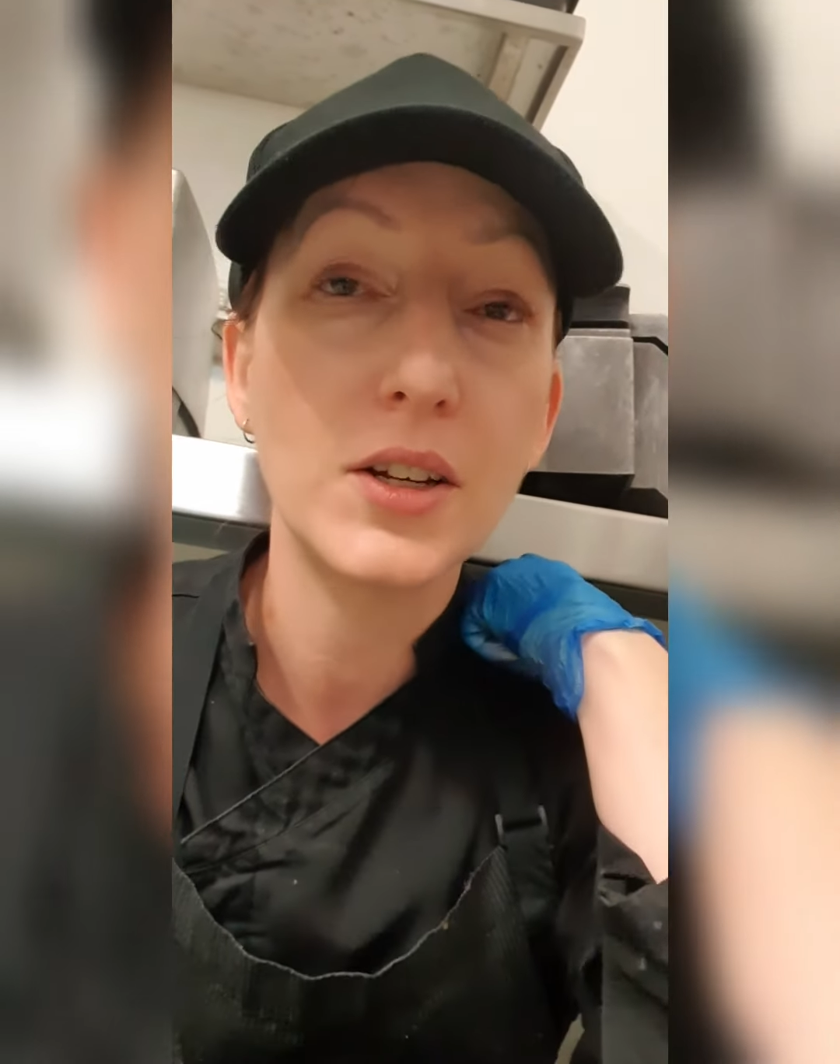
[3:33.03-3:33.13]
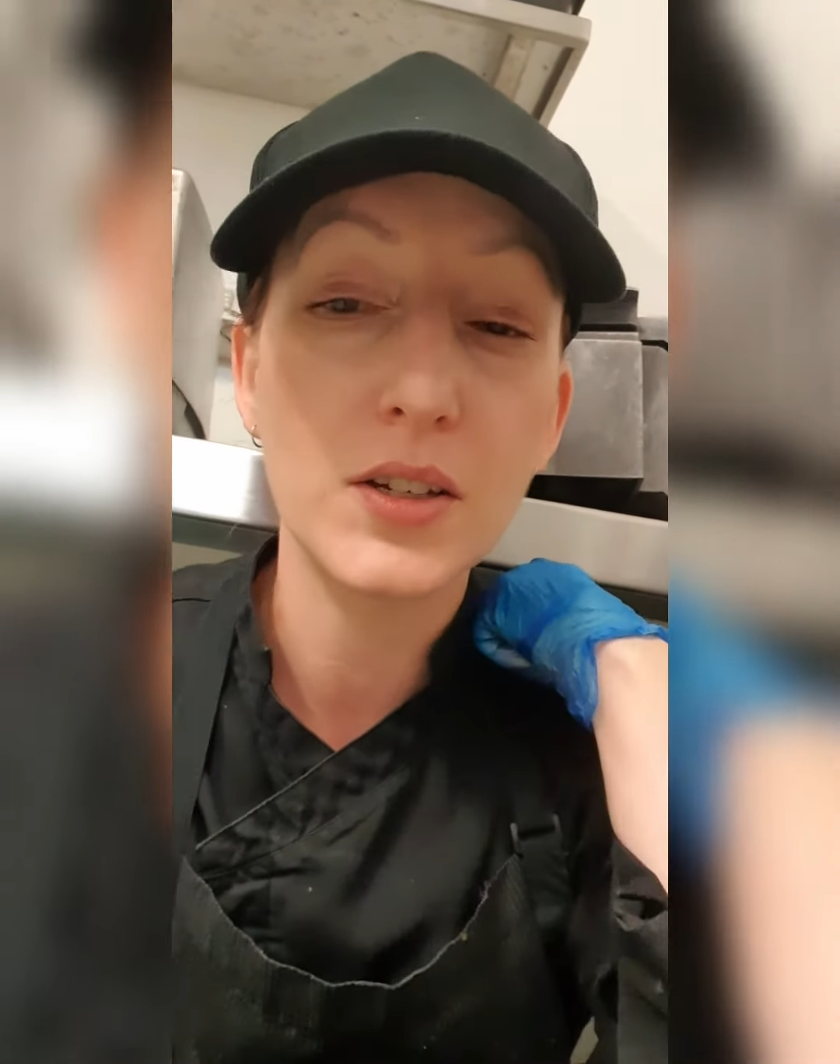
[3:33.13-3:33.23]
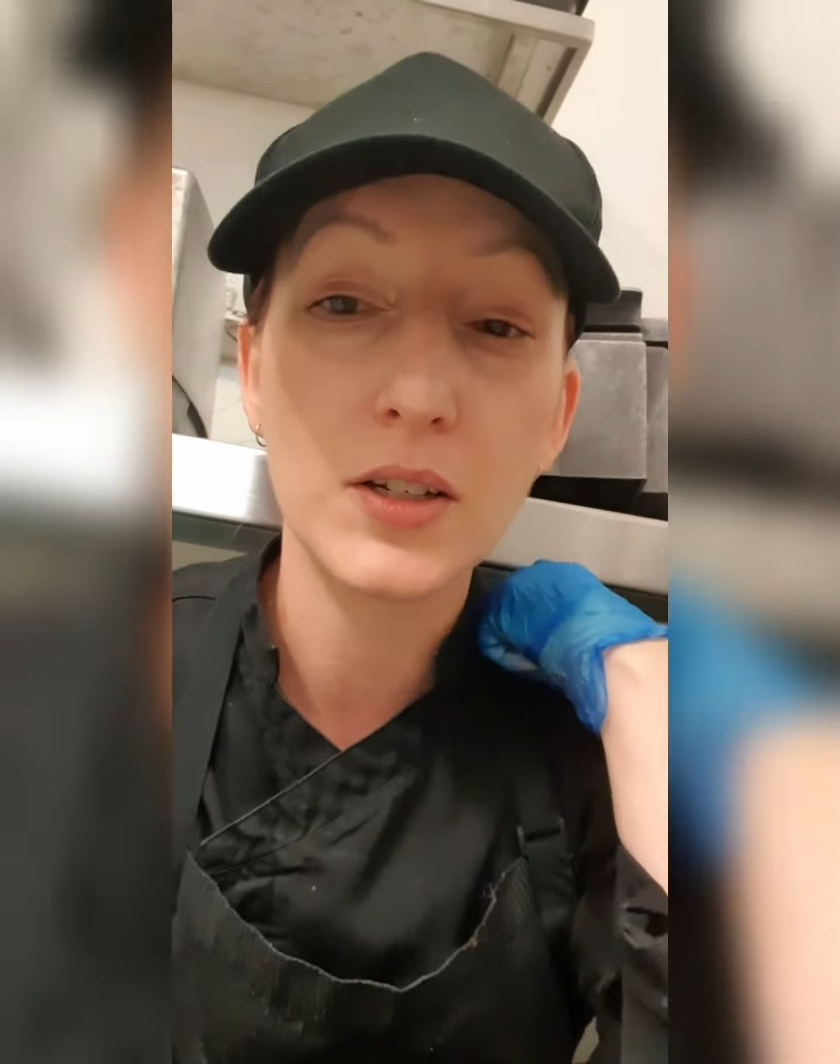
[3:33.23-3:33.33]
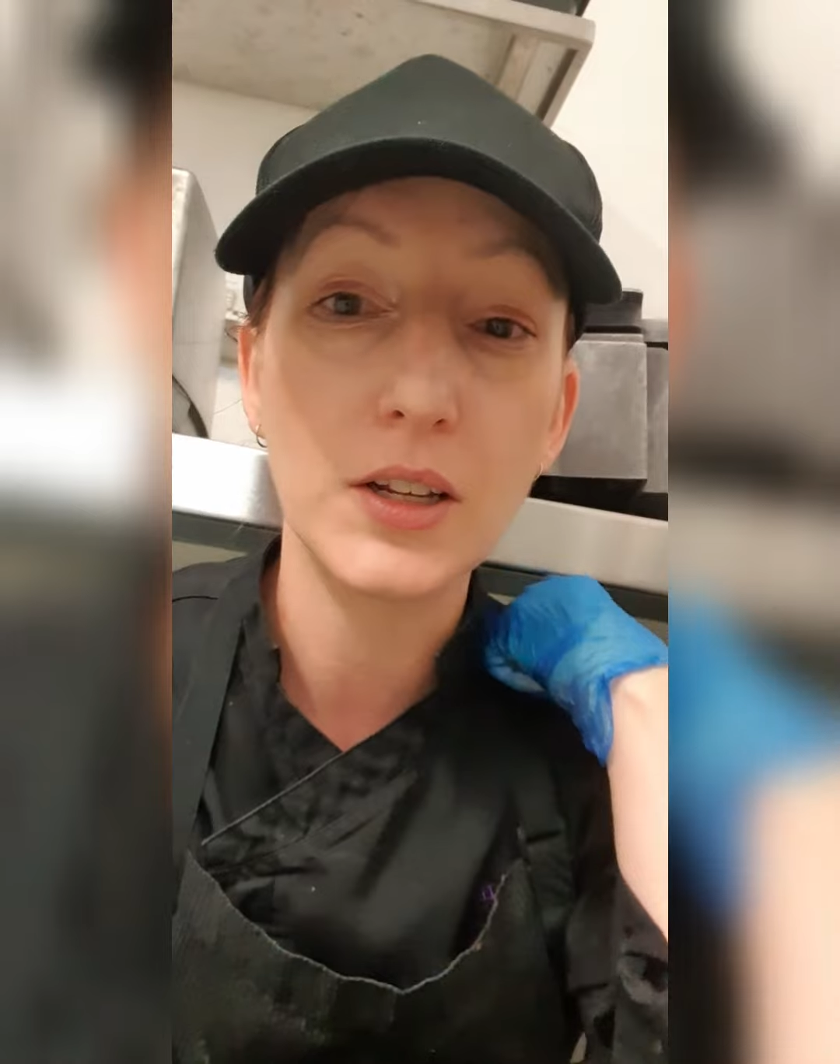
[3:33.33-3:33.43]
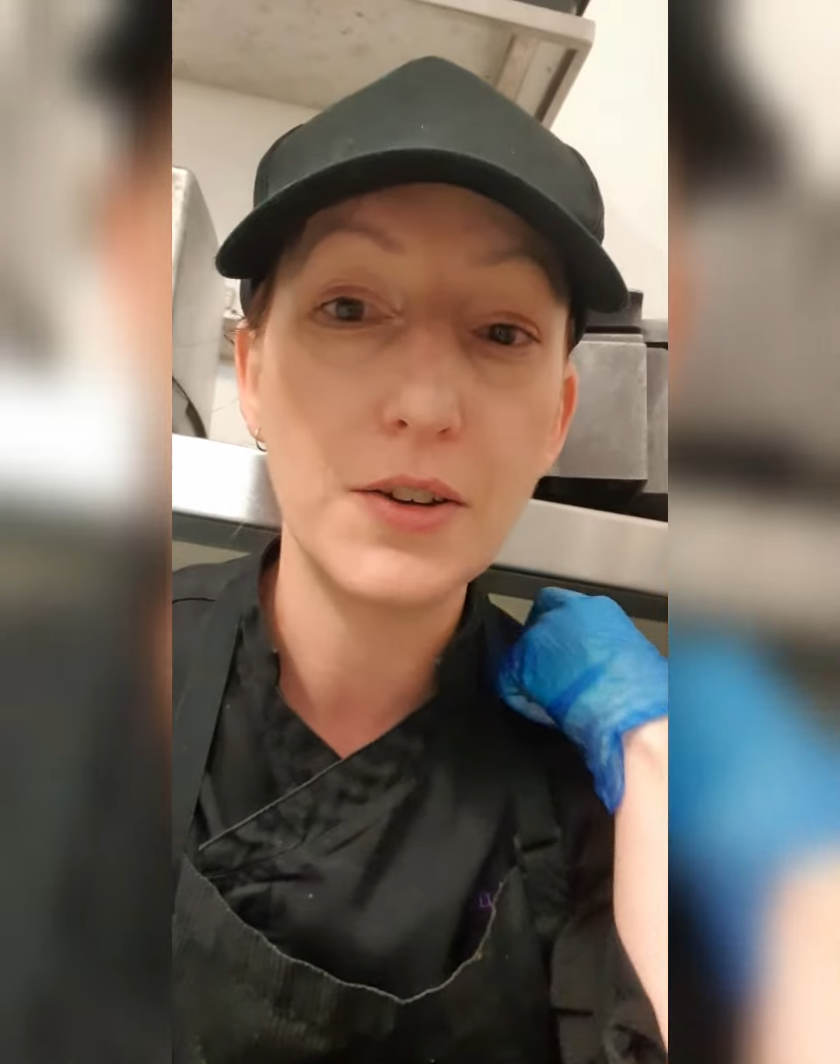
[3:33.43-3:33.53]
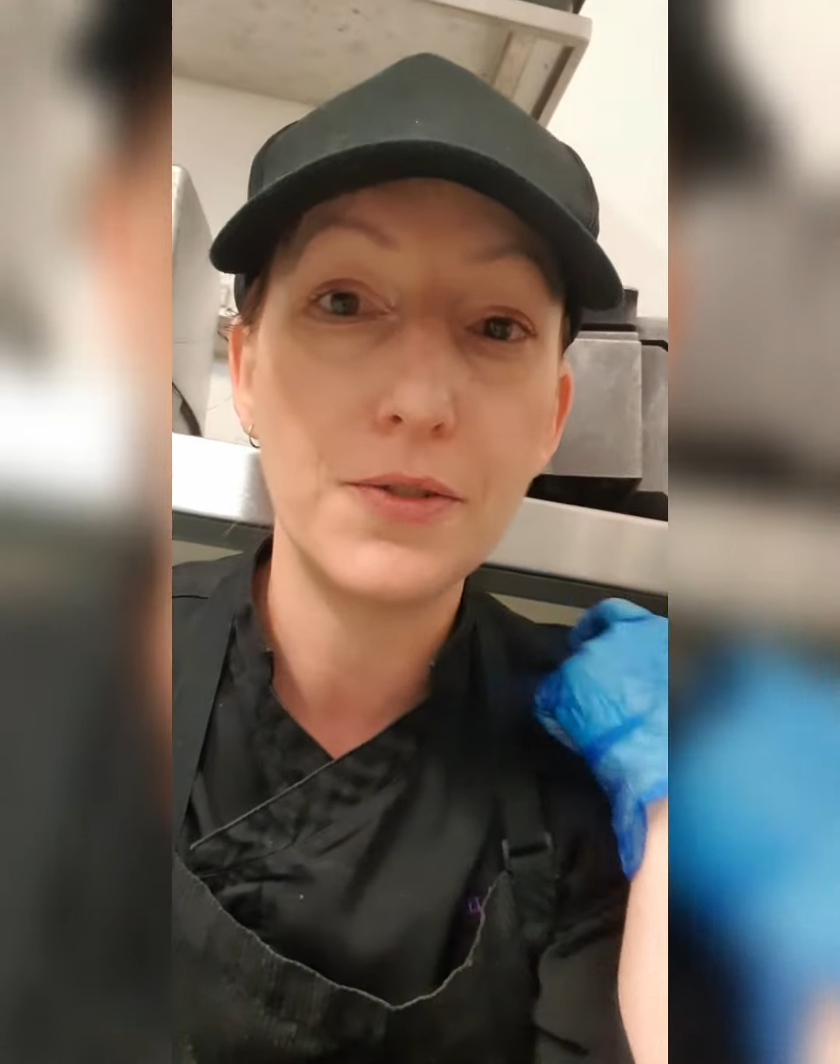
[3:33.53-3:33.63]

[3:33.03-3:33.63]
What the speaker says: doesn't leave